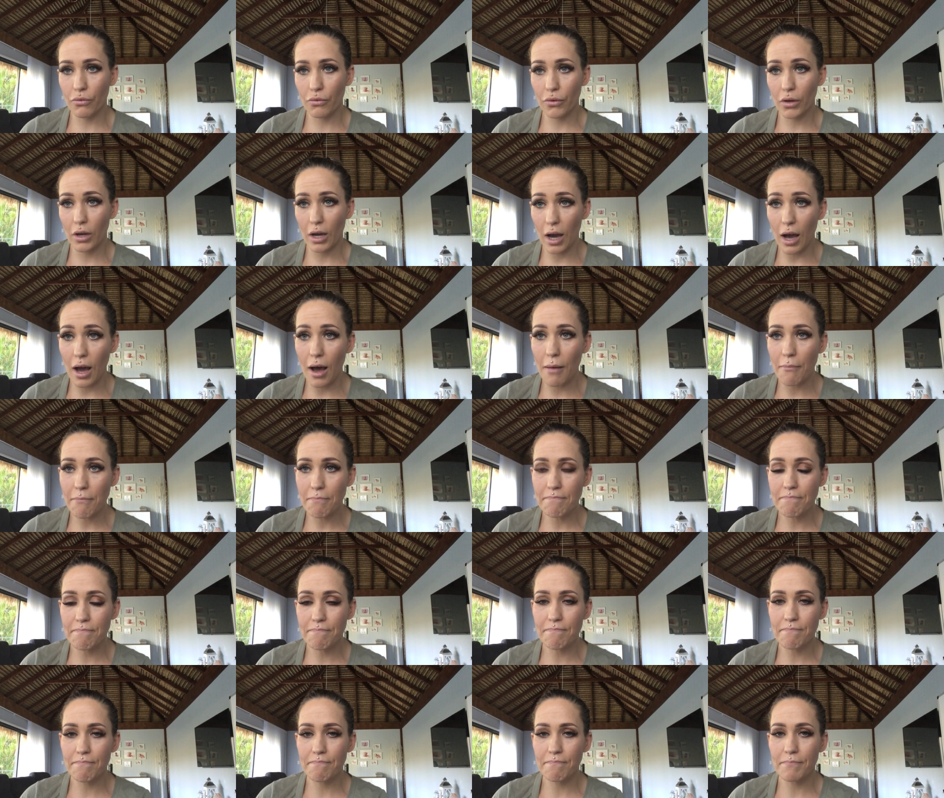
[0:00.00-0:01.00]
calm,
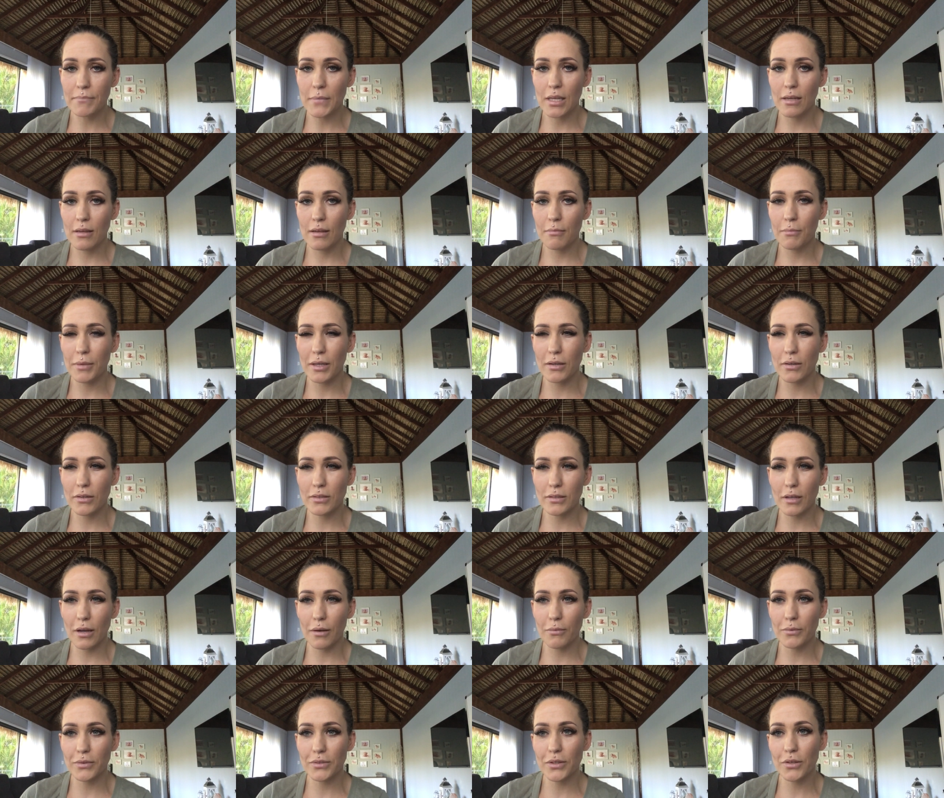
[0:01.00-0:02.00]
because
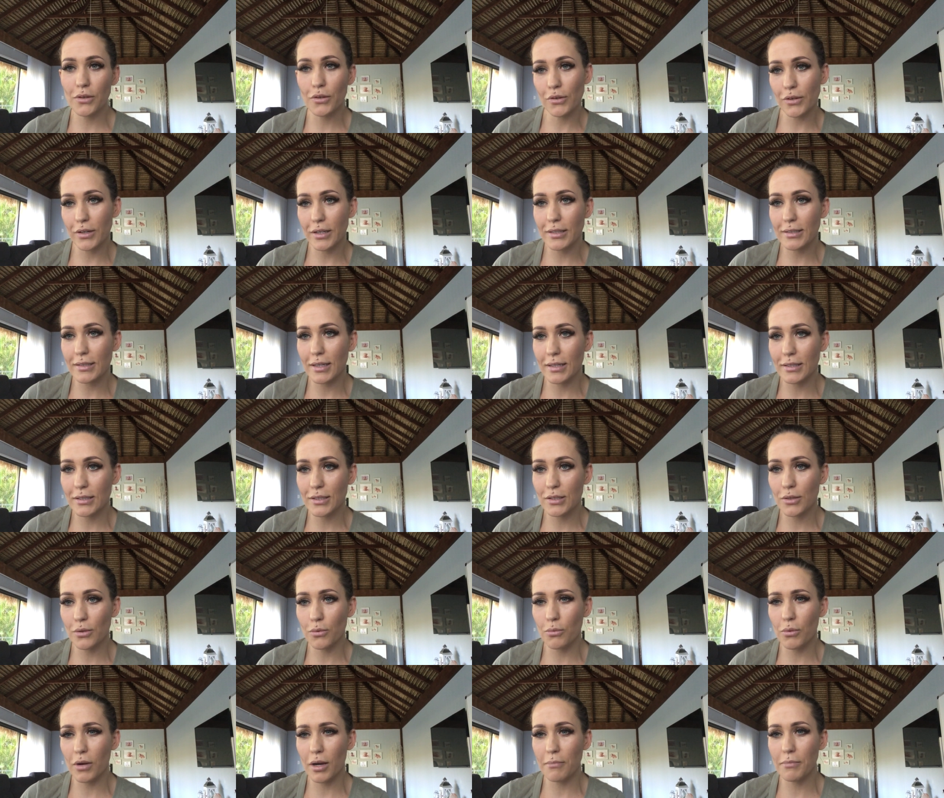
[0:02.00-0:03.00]
I was curious as
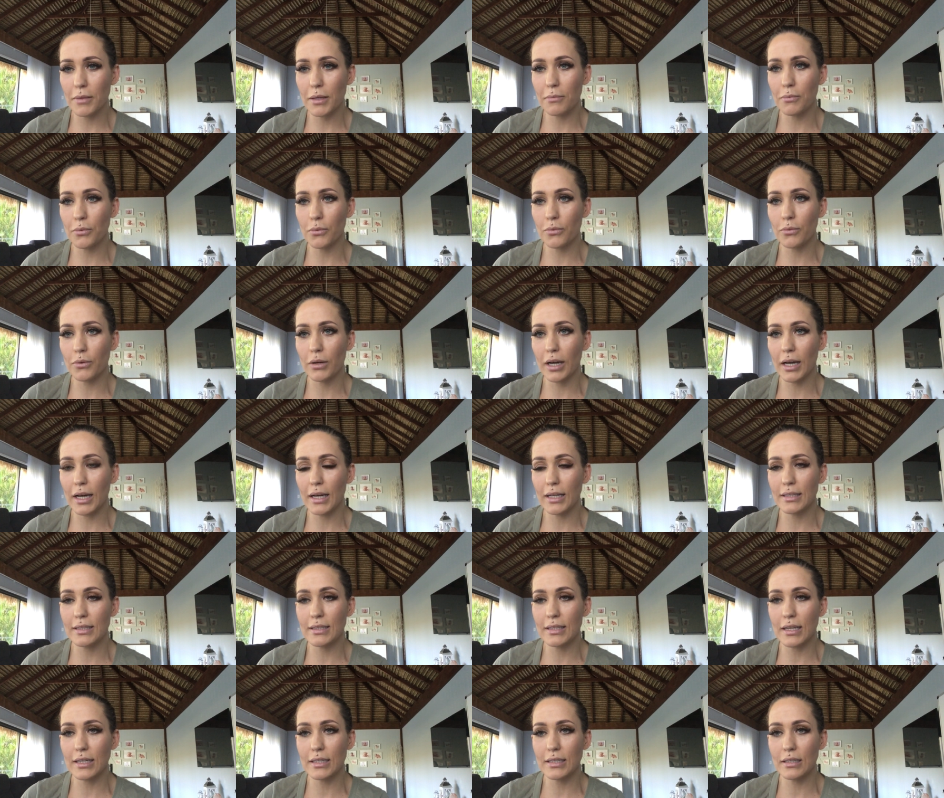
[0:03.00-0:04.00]
to why people
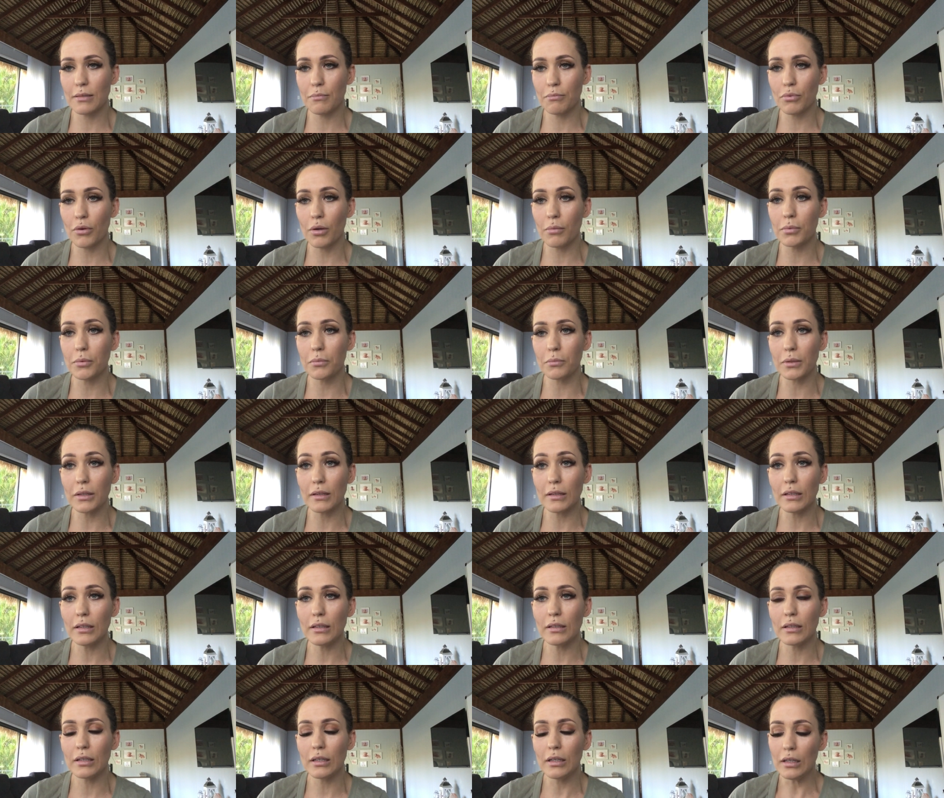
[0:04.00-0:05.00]
had such a problem with
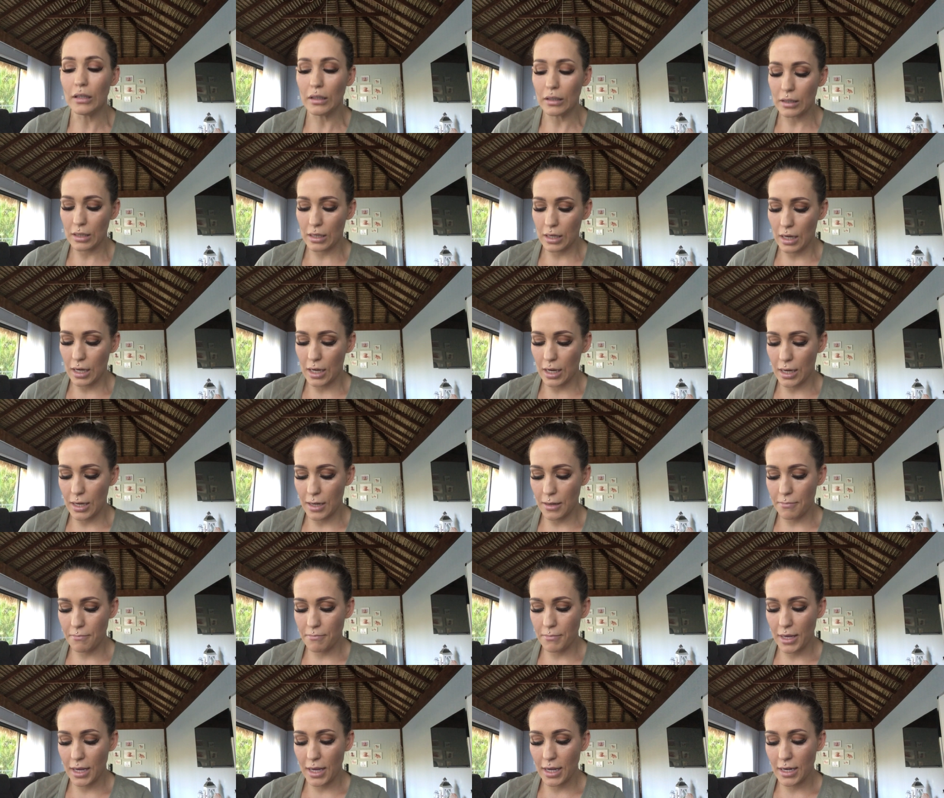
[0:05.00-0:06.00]
it.
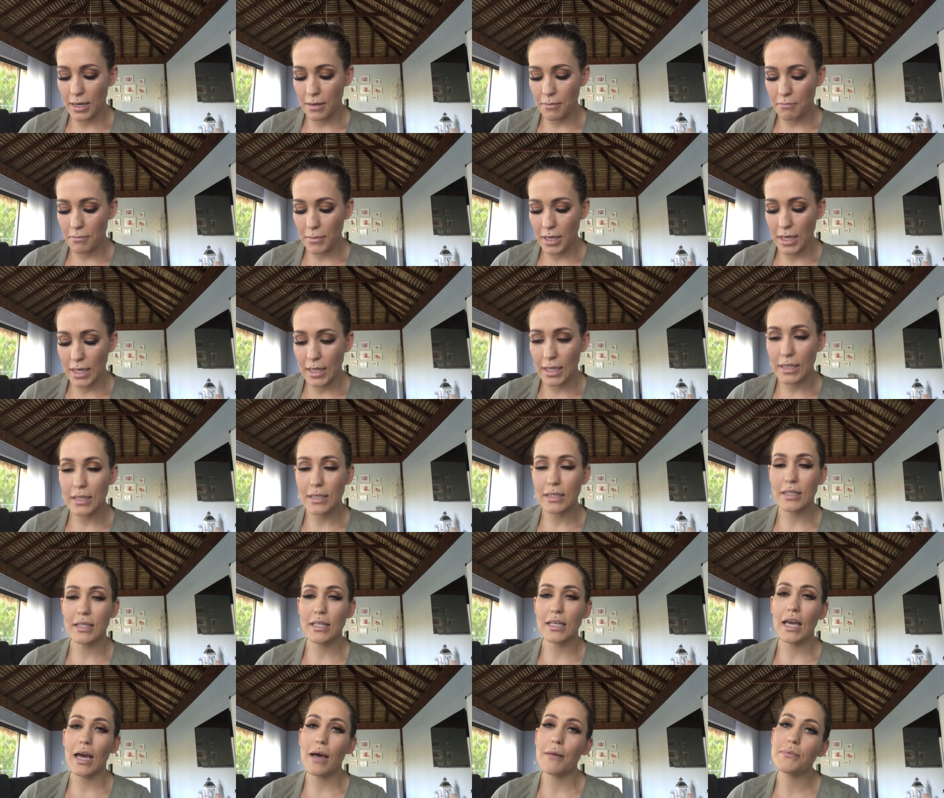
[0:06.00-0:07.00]
And it means
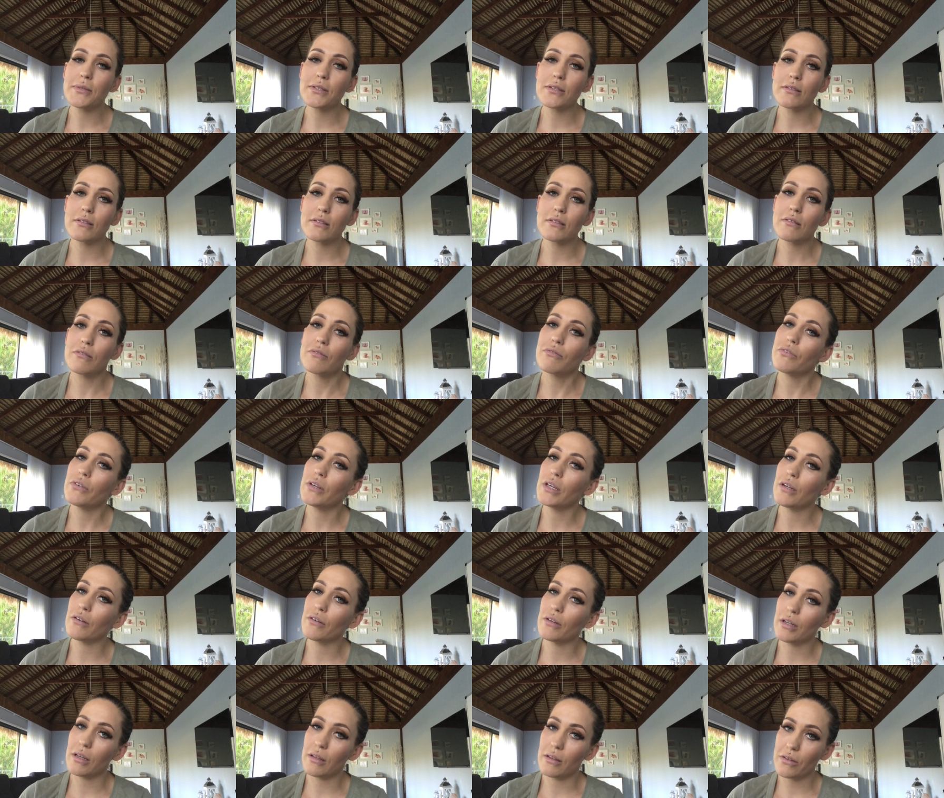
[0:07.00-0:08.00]
the absence of
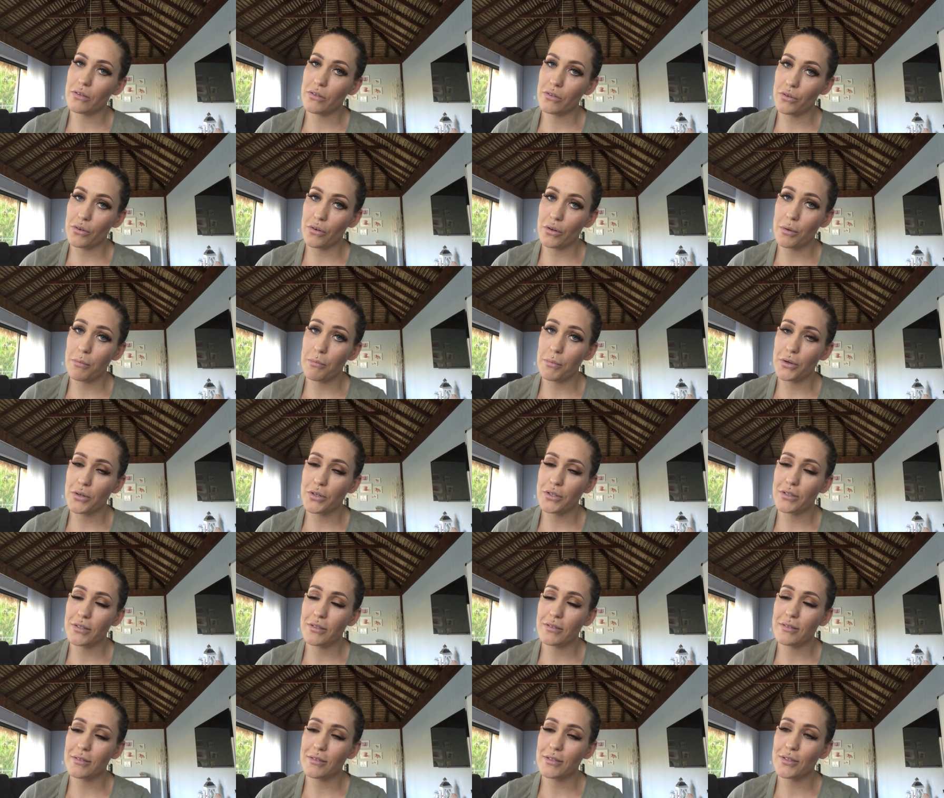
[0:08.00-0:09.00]
fear and other strong
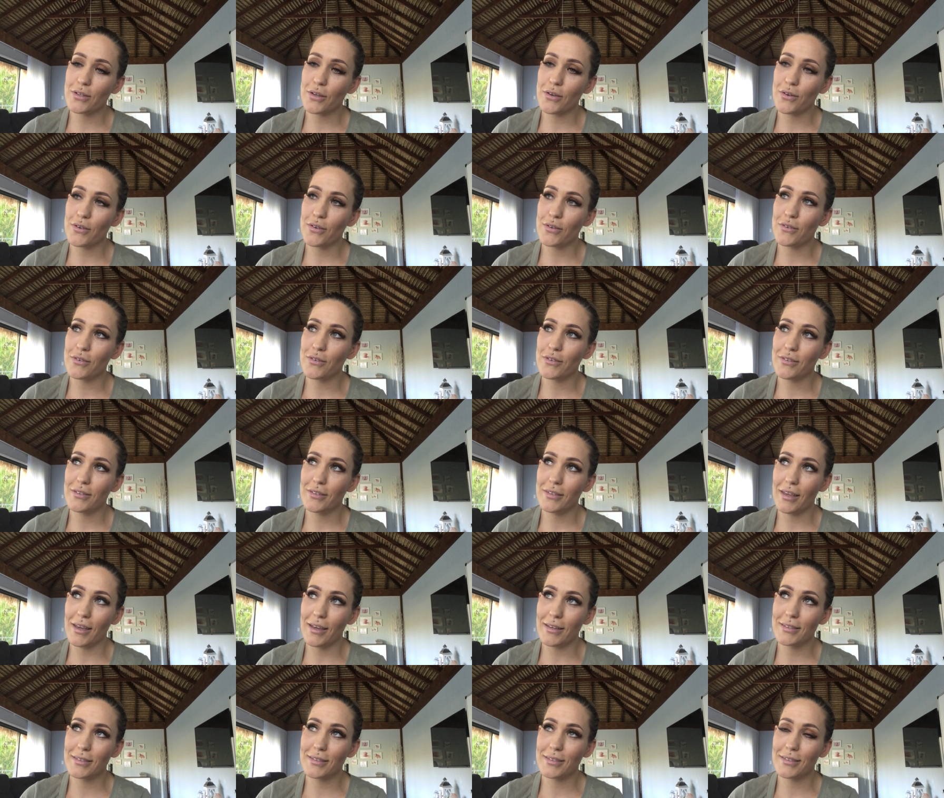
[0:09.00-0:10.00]
emotions. So
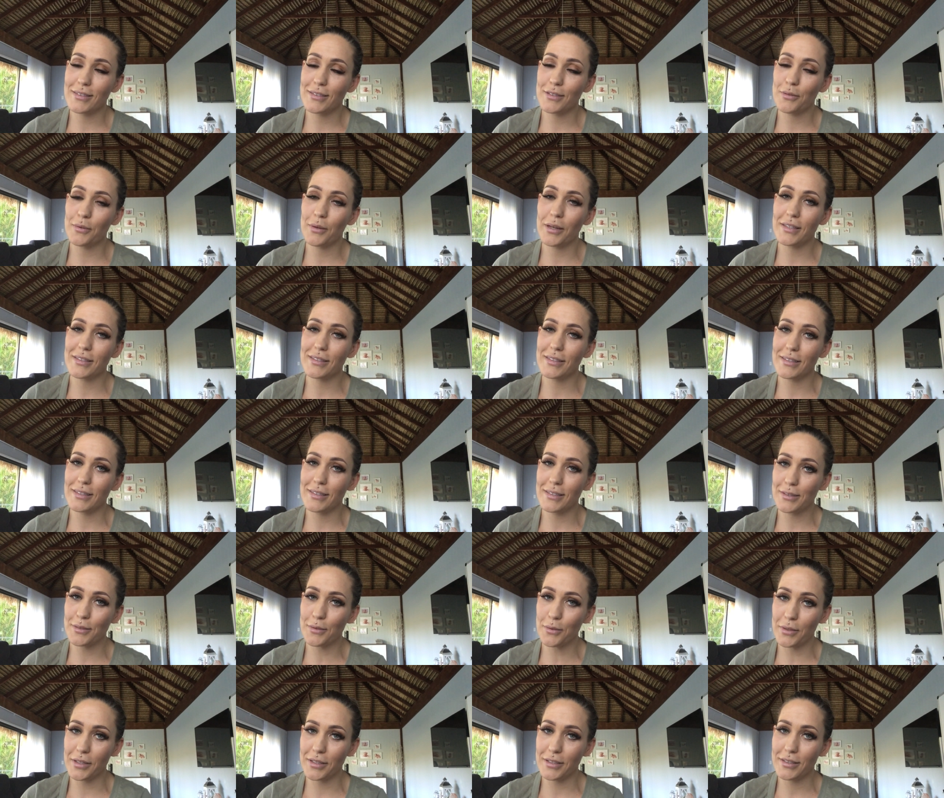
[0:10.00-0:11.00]
yes, to answer
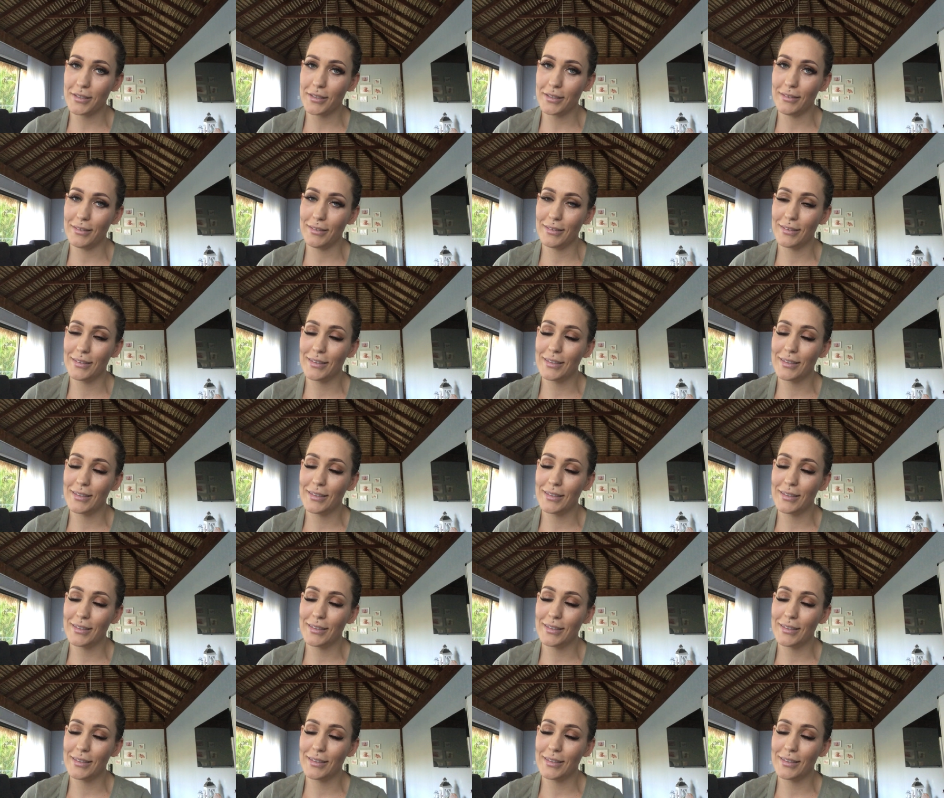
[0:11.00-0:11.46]
his question,